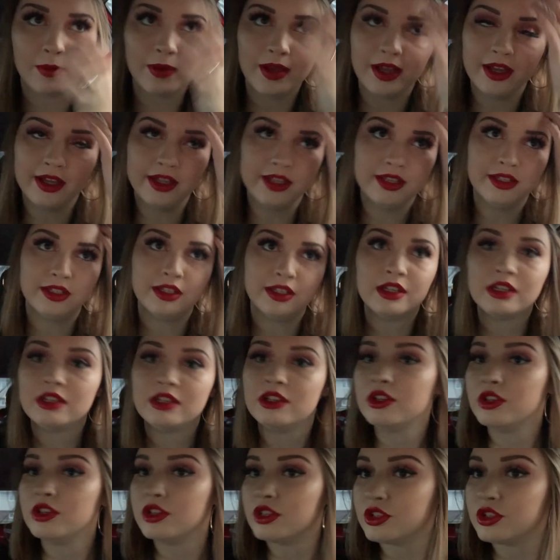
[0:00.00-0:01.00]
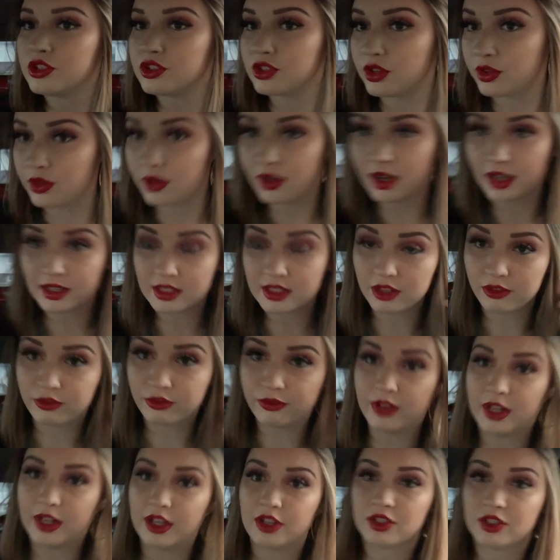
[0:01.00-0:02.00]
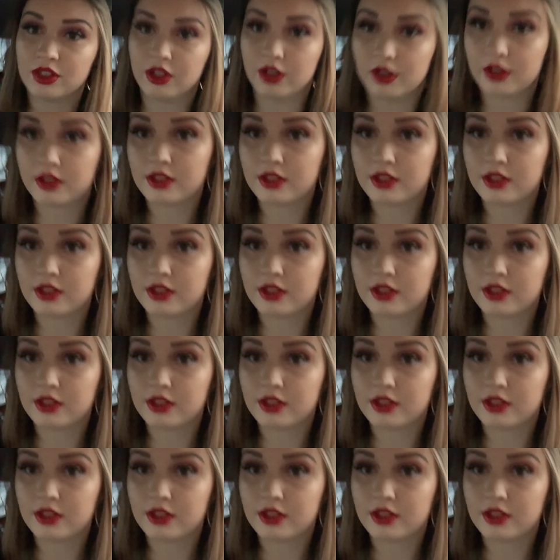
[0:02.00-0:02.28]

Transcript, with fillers: and show you guys the finished look.